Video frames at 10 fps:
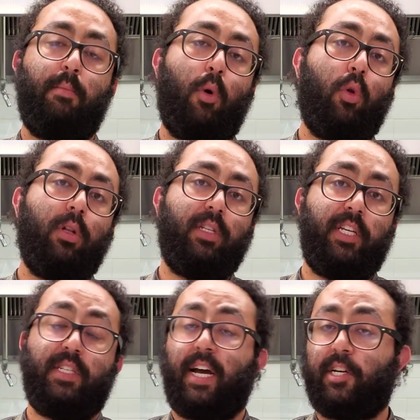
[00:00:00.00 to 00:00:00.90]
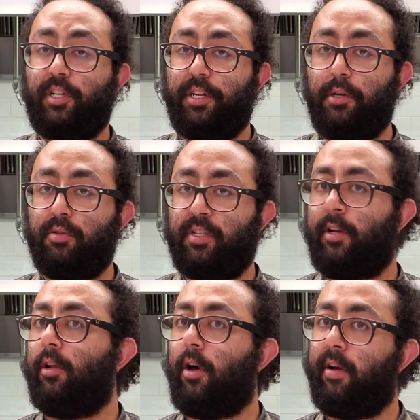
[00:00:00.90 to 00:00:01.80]
mold is actually used in
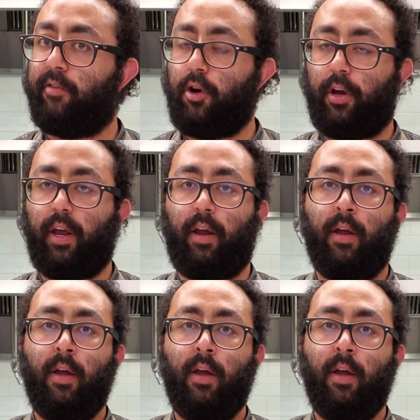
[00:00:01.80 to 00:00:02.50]
a lot of cooking.